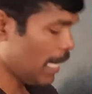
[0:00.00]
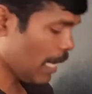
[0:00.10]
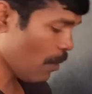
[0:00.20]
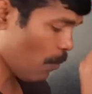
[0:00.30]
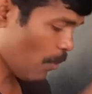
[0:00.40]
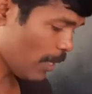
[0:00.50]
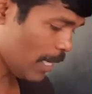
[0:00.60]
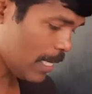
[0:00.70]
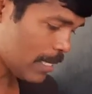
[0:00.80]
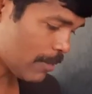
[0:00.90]
Now
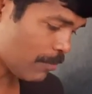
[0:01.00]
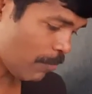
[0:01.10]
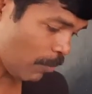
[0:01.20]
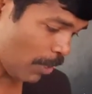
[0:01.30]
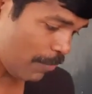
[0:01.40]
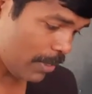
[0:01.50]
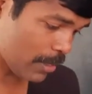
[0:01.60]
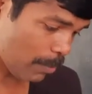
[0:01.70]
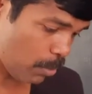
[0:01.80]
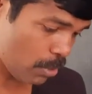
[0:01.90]
what we
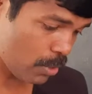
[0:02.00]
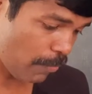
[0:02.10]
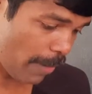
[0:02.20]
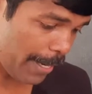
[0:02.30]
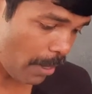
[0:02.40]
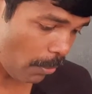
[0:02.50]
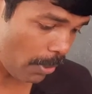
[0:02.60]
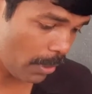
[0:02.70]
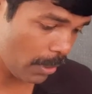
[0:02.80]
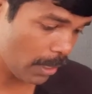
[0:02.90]
supposed to find
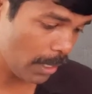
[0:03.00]
out?